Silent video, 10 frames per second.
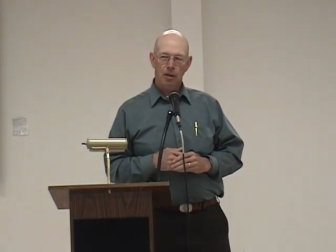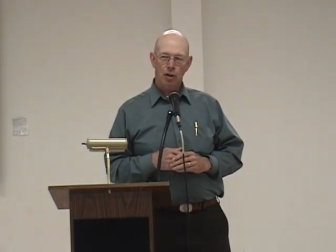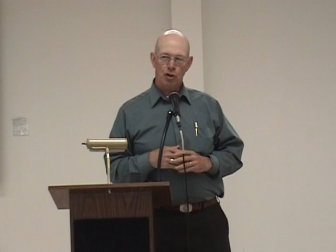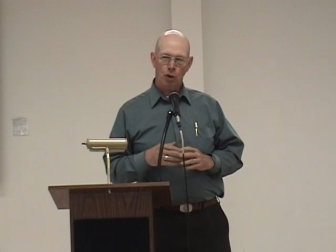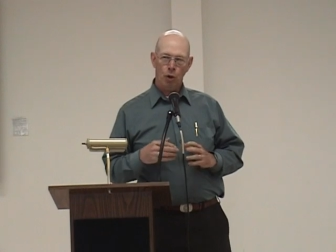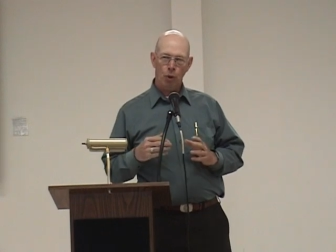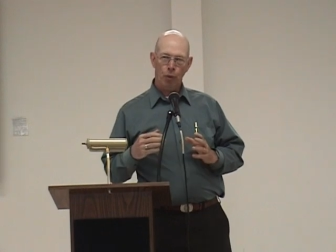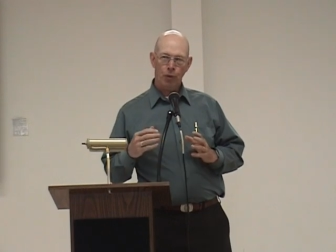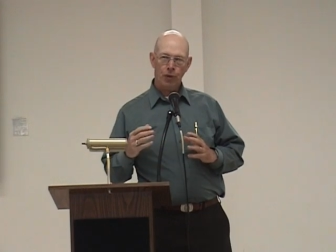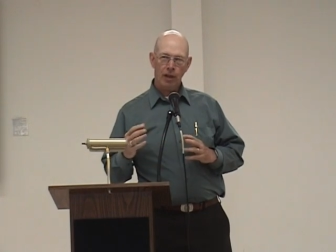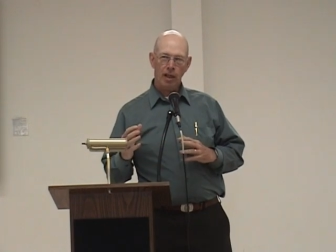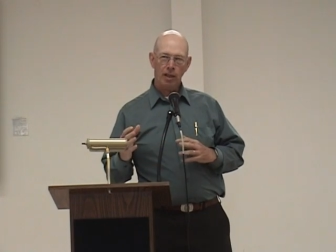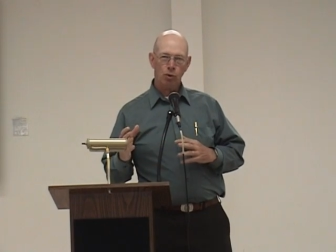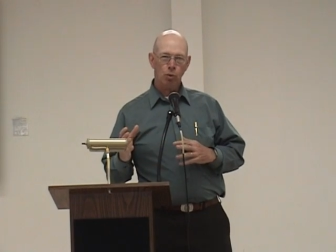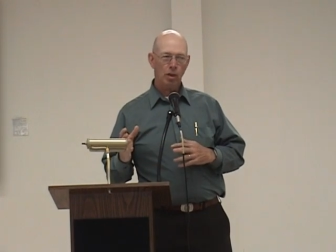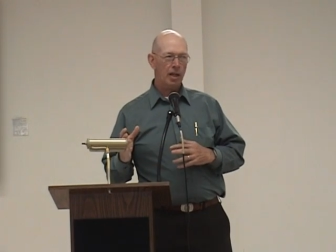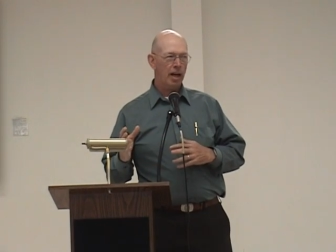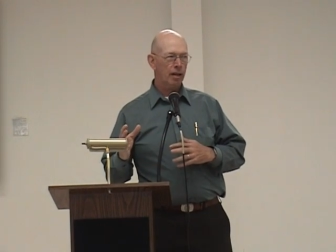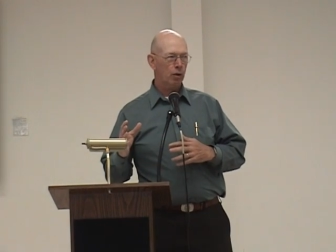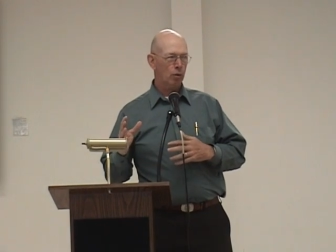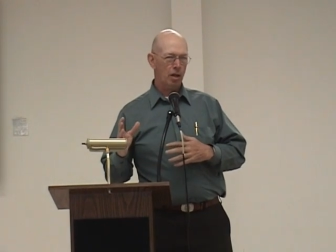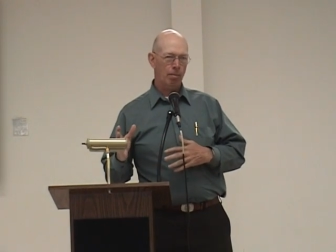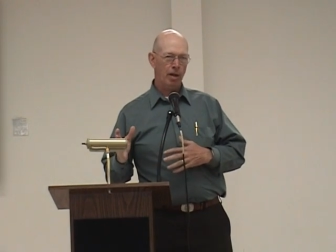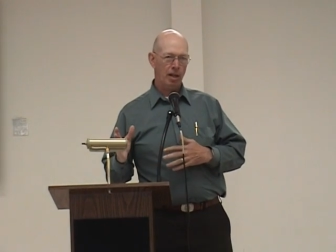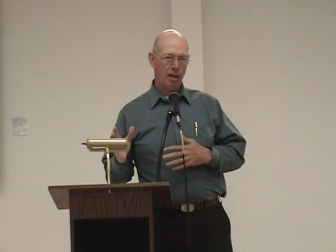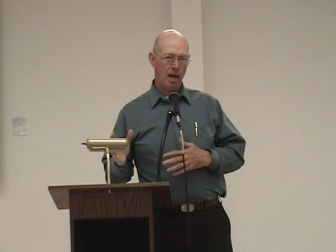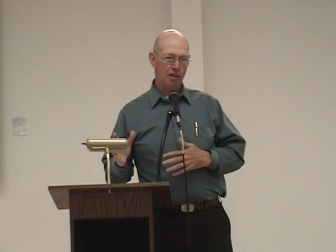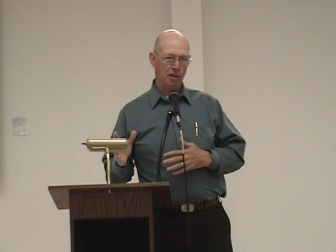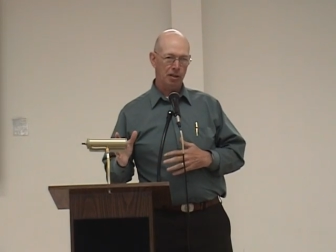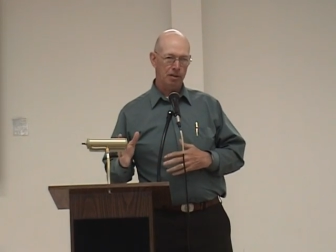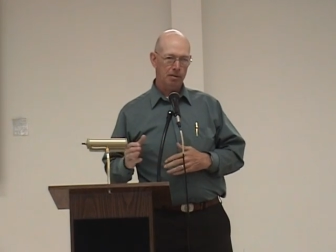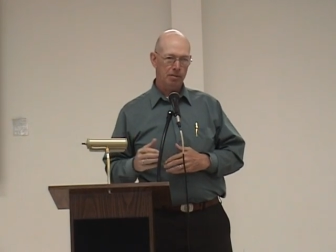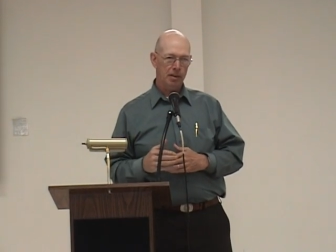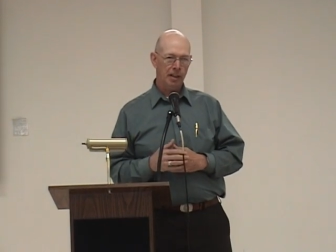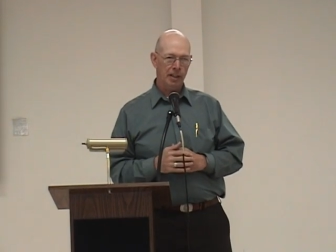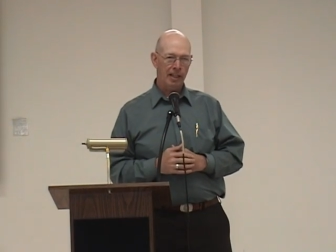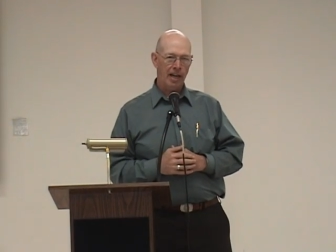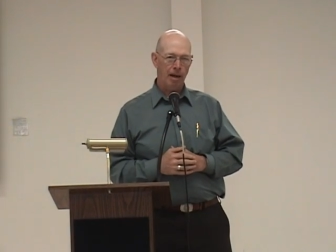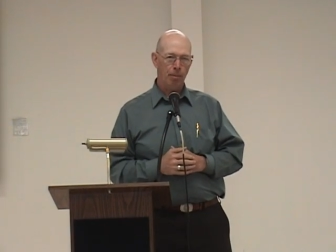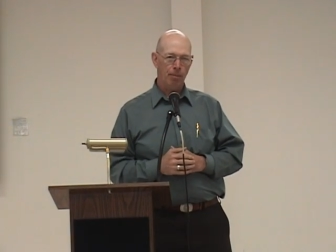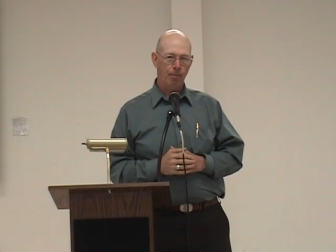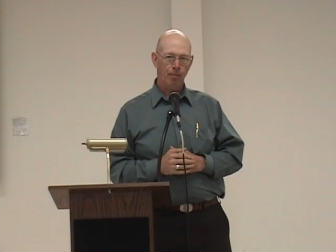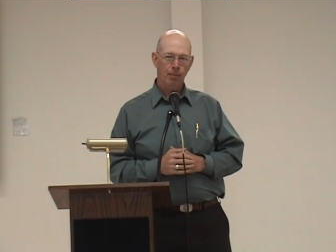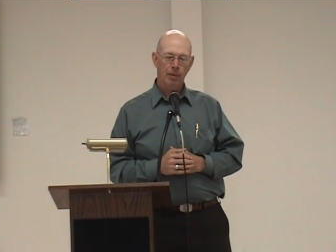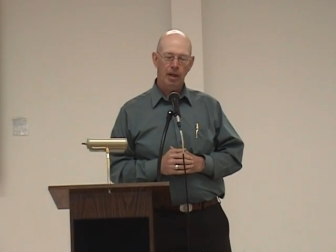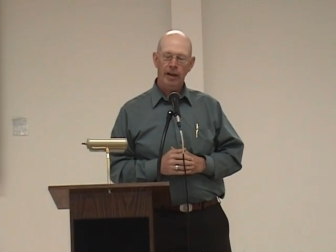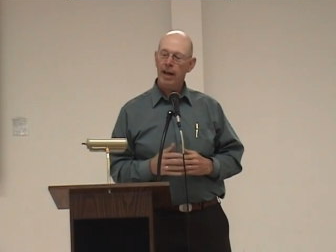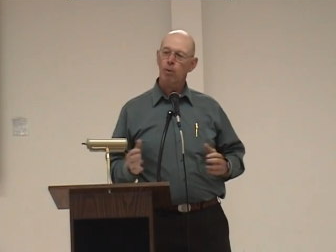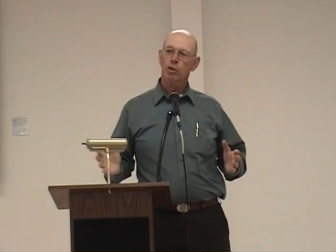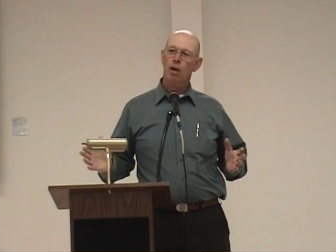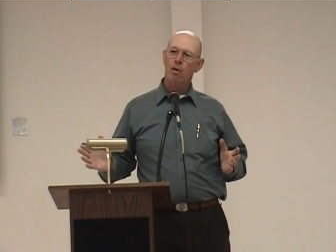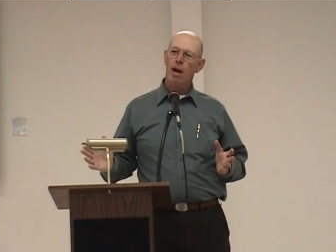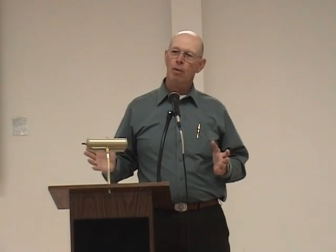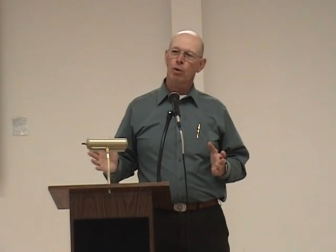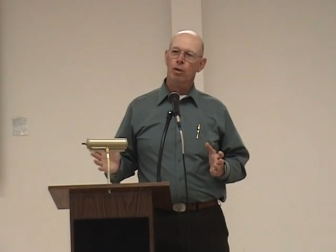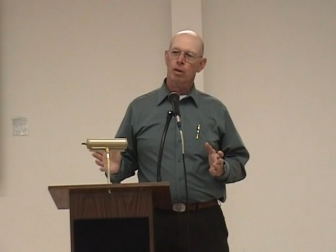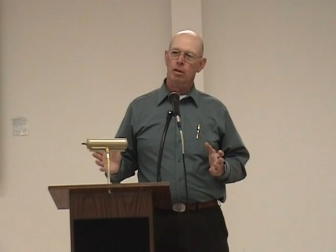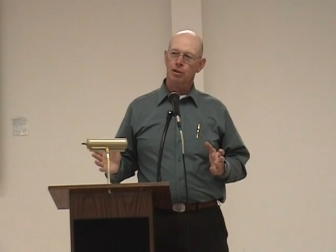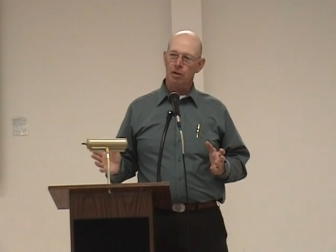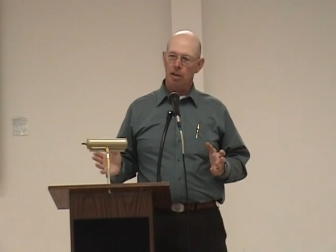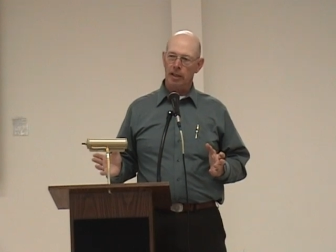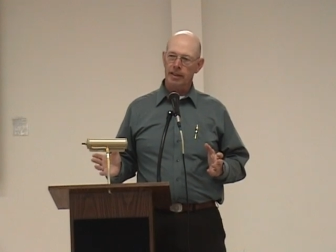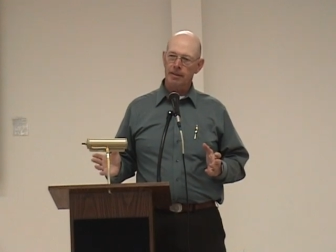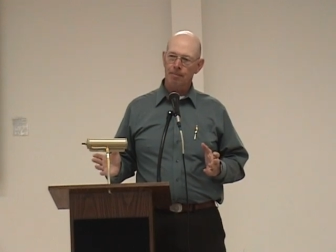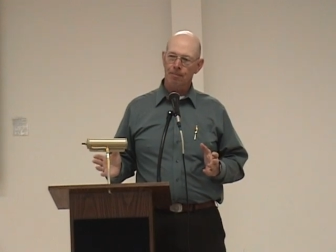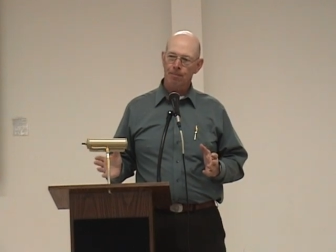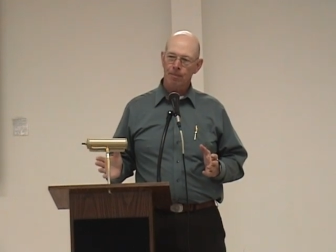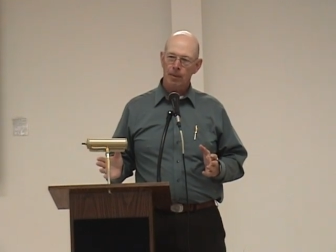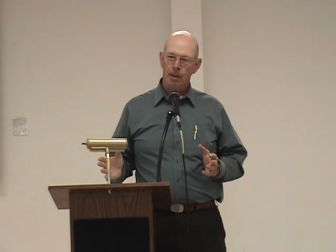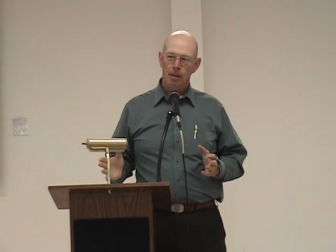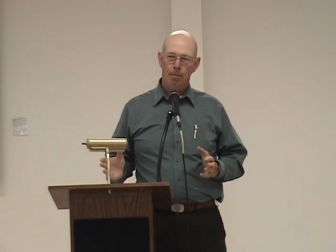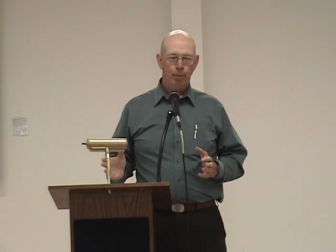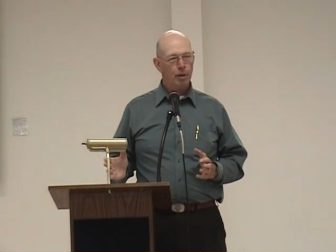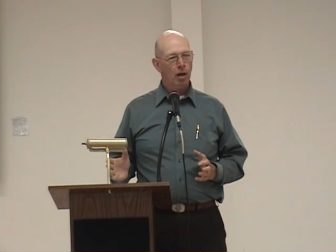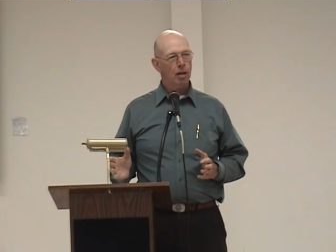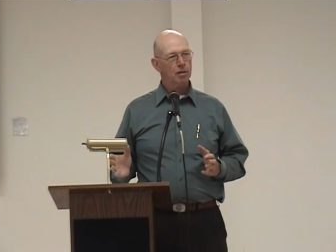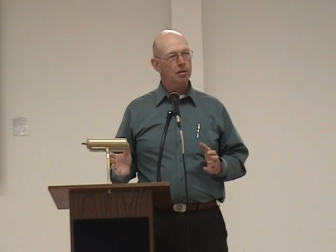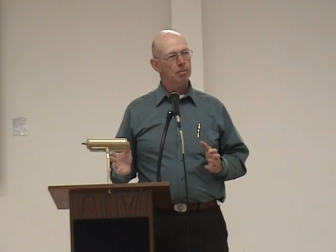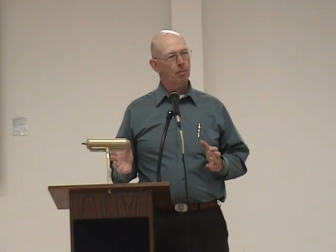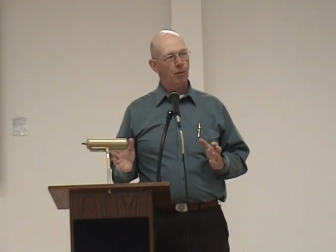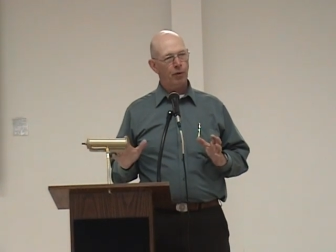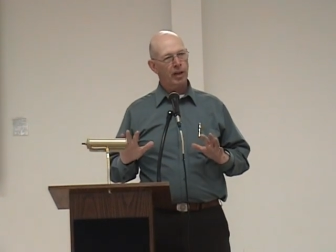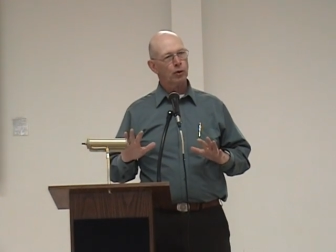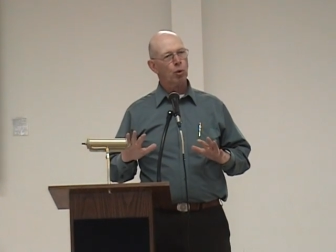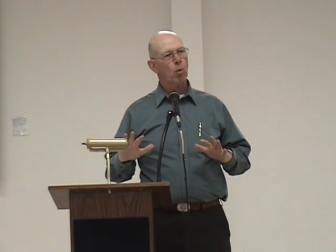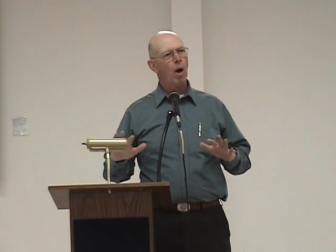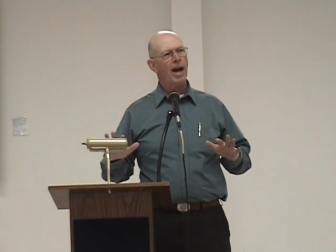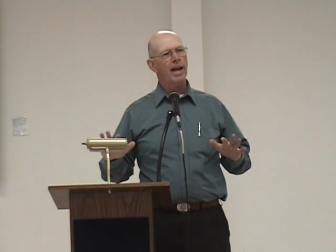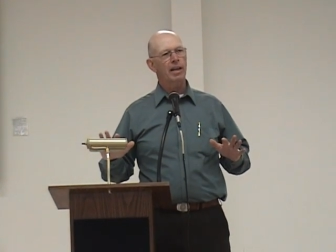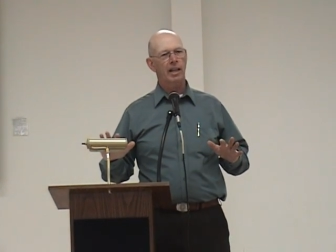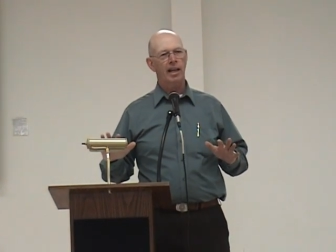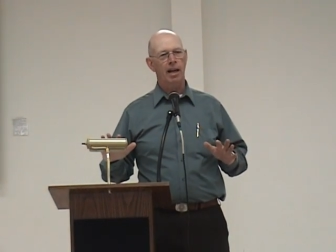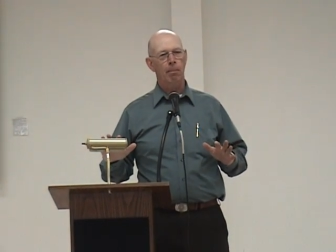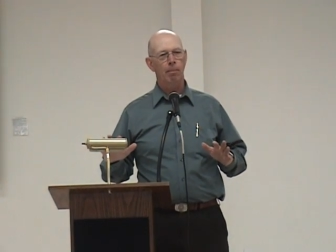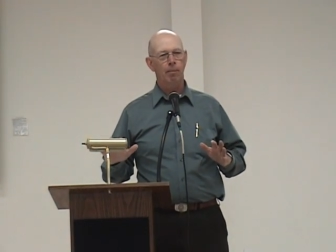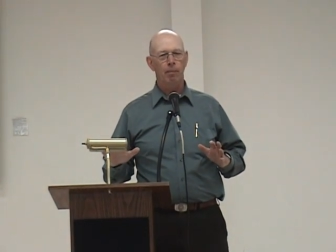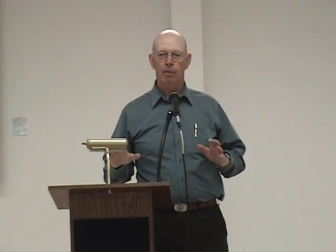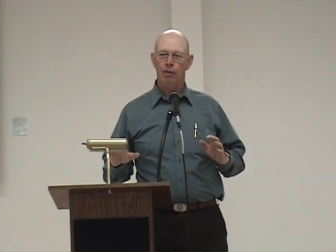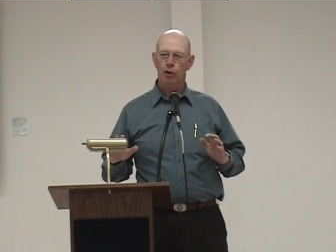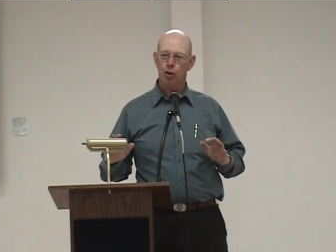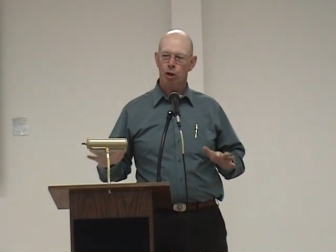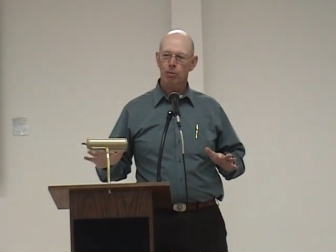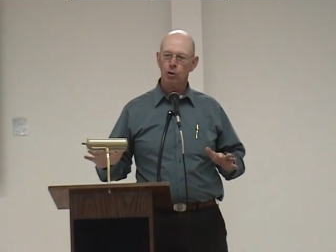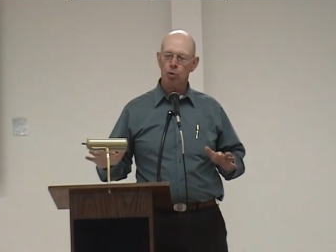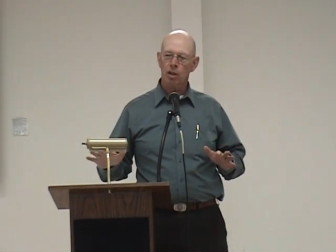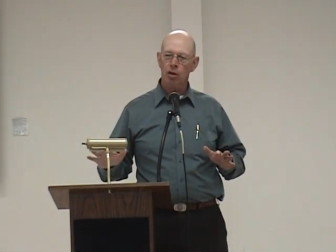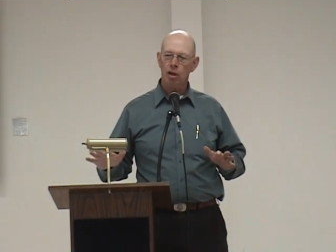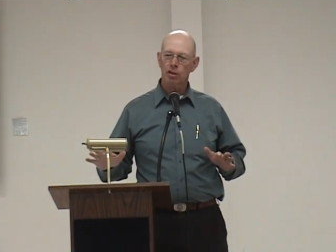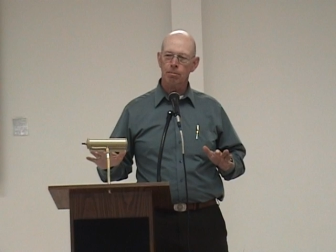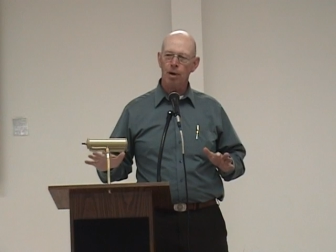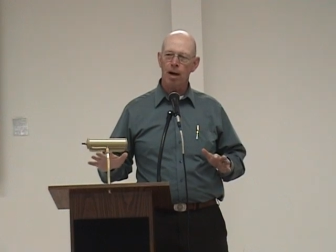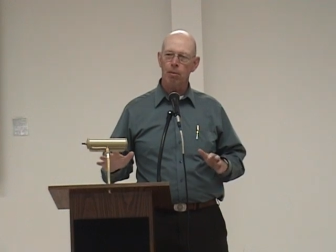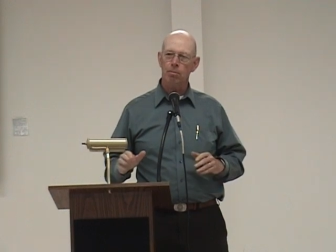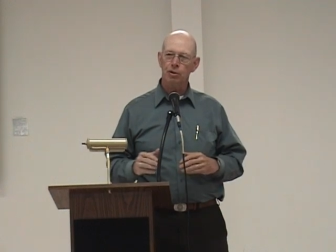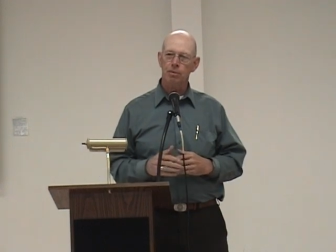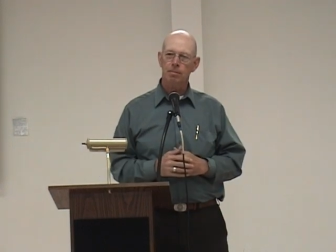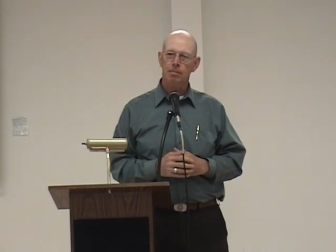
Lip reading: So things were kind of run by the Nazis in the camp. And that was all right with Colonel Sterling, because things were quiet in the camp. The Germans weren't causing problems.